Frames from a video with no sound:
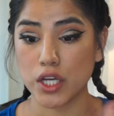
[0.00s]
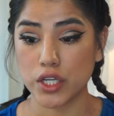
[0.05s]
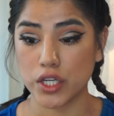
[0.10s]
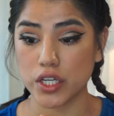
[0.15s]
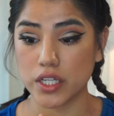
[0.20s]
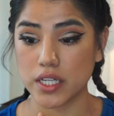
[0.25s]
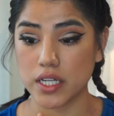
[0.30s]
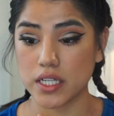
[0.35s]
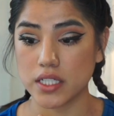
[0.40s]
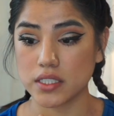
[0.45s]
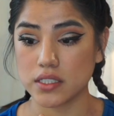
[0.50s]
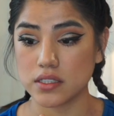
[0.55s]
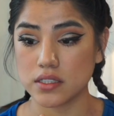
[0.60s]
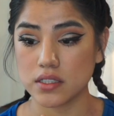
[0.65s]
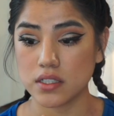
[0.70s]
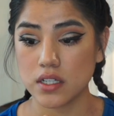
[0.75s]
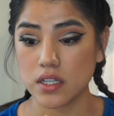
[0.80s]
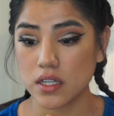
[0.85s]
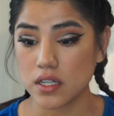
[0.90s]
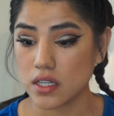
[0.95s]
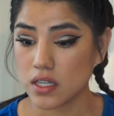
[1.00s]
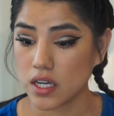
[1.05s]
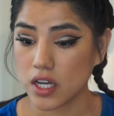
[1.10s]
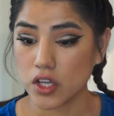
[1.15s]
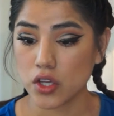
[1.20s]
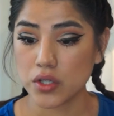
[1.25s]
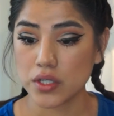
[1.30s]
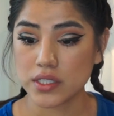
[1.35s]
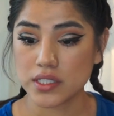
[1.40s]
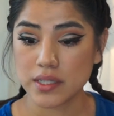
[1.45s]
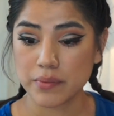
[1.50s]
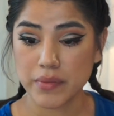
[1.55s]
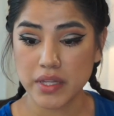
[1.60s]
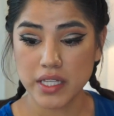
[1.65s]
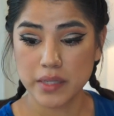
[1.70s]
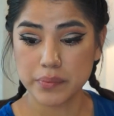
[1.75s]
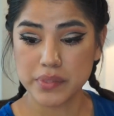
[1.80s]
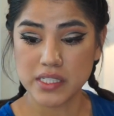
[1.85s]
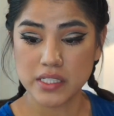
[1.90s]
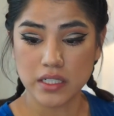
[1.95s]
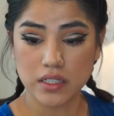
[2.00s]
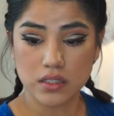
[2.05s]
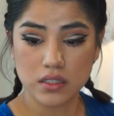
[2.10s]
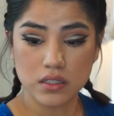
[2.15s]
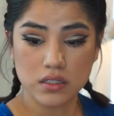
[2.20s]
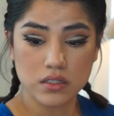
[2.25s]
goodness. I'm gonna send me lipstick.